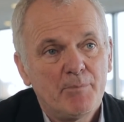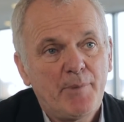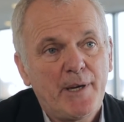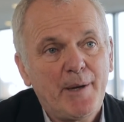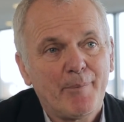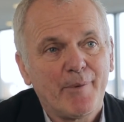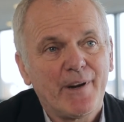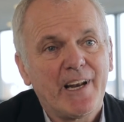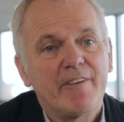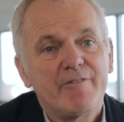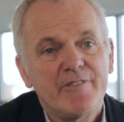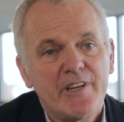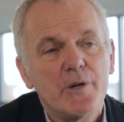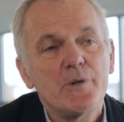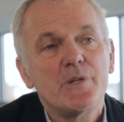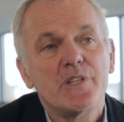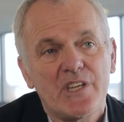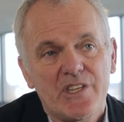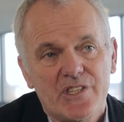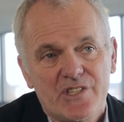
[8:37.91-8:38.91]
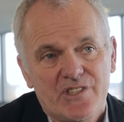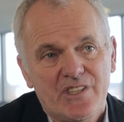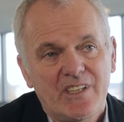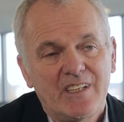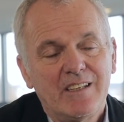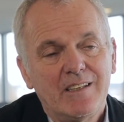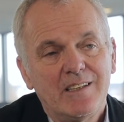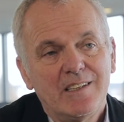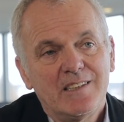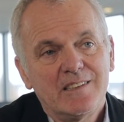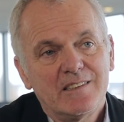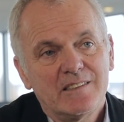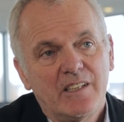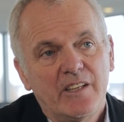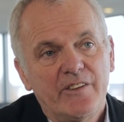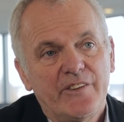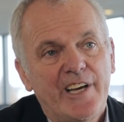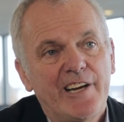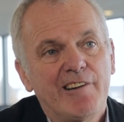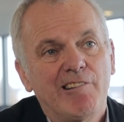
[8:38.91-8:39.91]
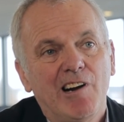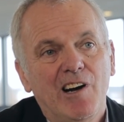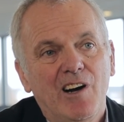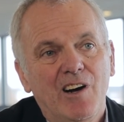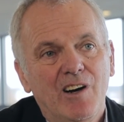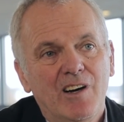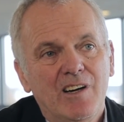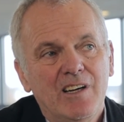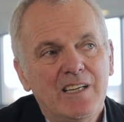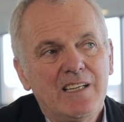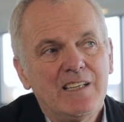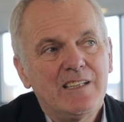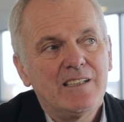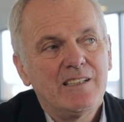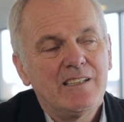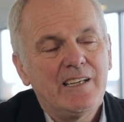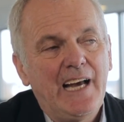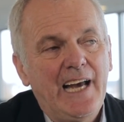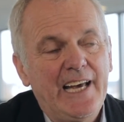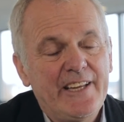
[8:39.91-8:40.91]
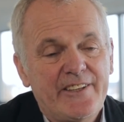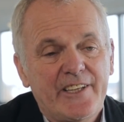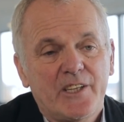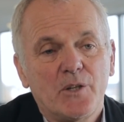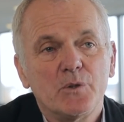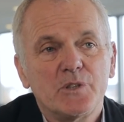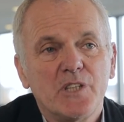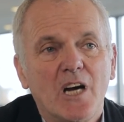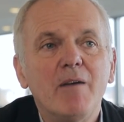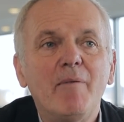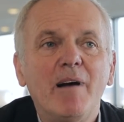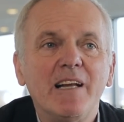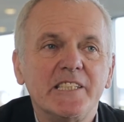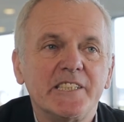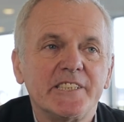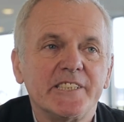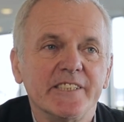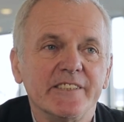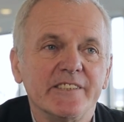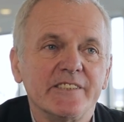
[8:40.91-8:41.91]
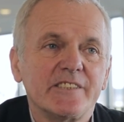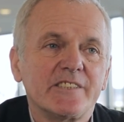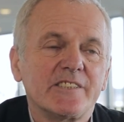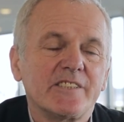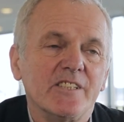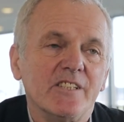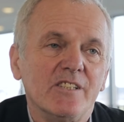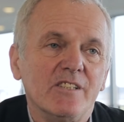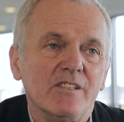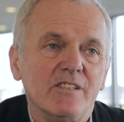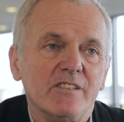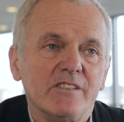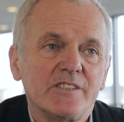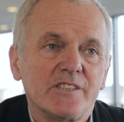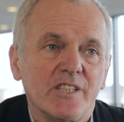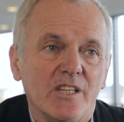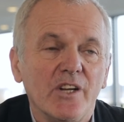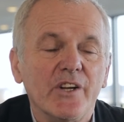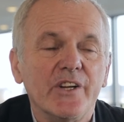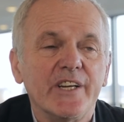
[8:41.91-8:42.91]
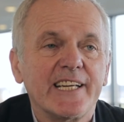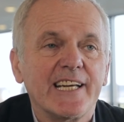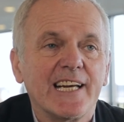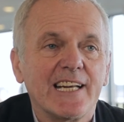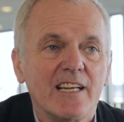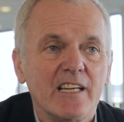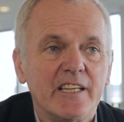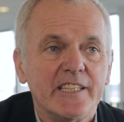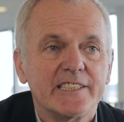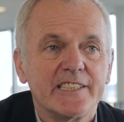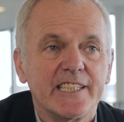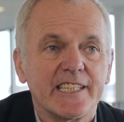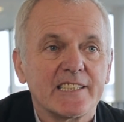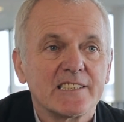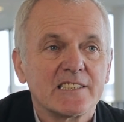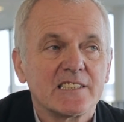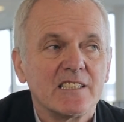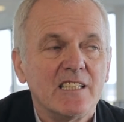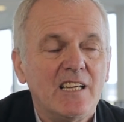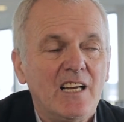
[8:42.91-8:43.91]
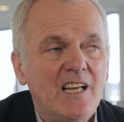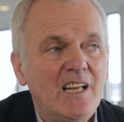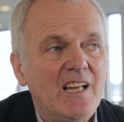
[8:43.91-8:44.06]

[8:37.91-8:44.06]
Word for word: People have noticed that there are ethical dimensions to, to learning analytics.